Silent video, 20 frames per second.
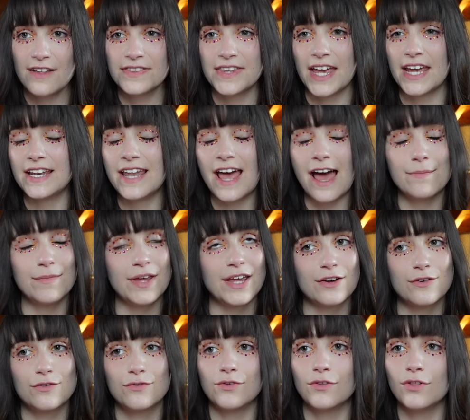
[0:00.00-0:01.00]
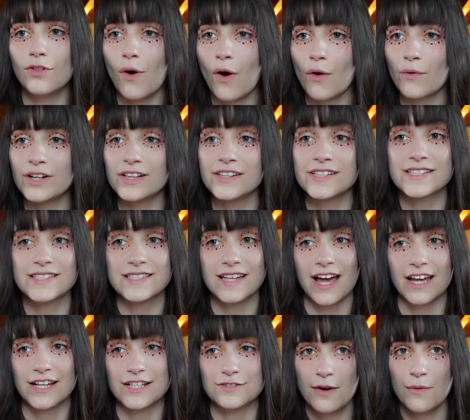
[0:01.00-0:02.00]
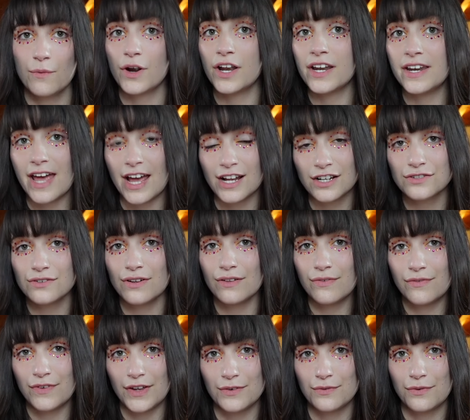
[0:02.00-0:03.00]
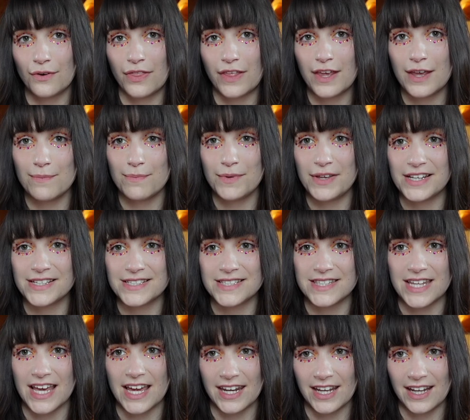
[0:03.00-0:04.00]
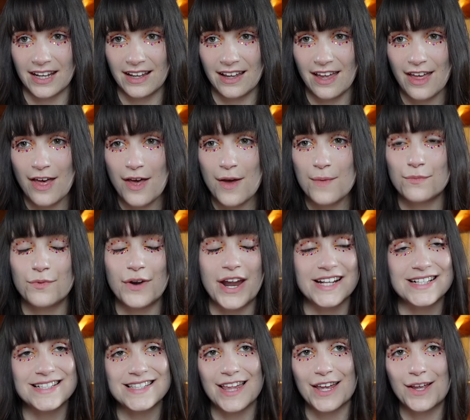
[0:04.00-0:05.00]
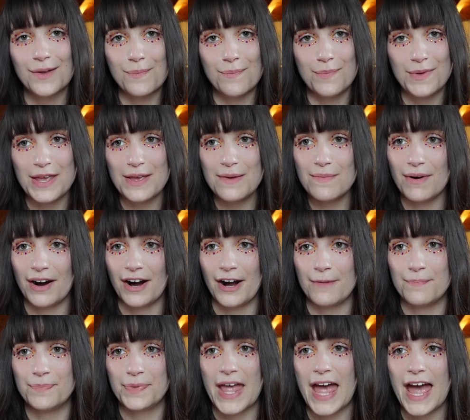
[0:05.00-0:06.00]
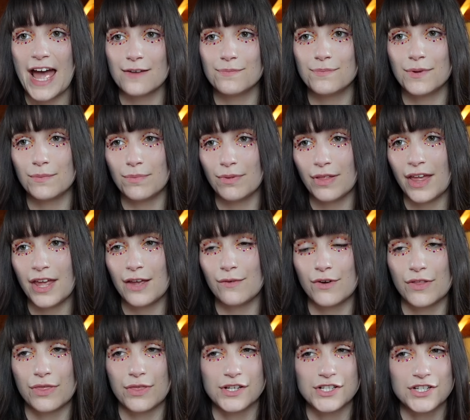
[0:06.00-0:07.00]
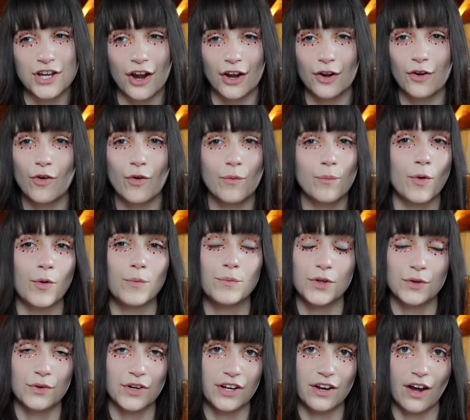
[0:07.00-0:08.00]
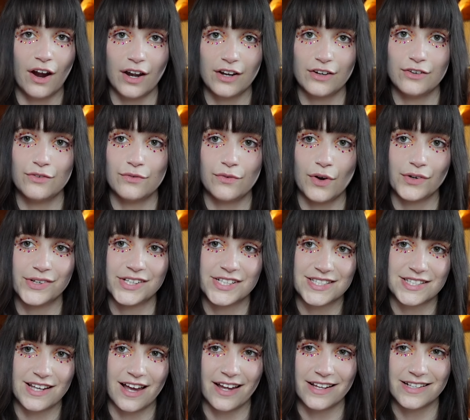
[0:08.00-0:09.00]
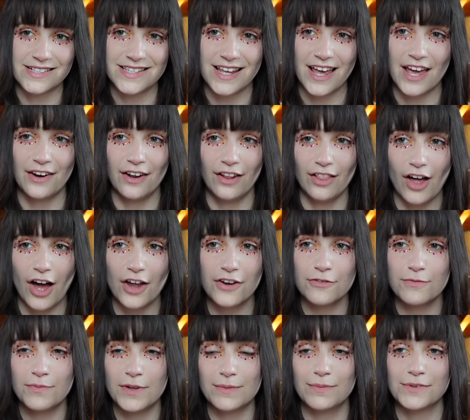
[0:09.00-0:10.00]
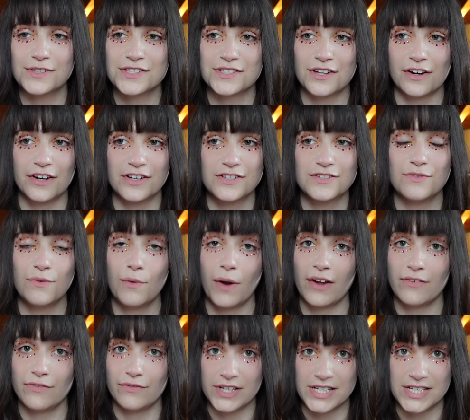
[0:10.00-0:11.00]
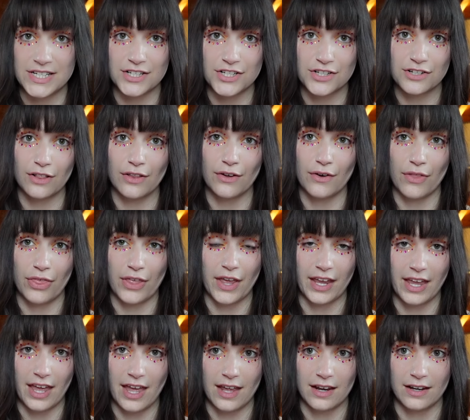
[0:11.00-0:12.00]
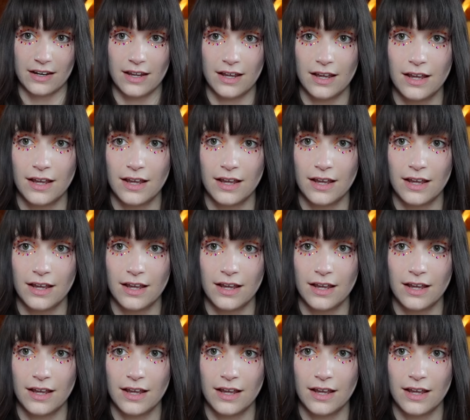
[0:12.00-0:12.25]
Dynamic floral designs were a natural fit for the hippie aesthetic. Brands like Bebop had been playing with the darker, more muted Art Nouveau designs, and a lot of people started to wear vintage clothes again.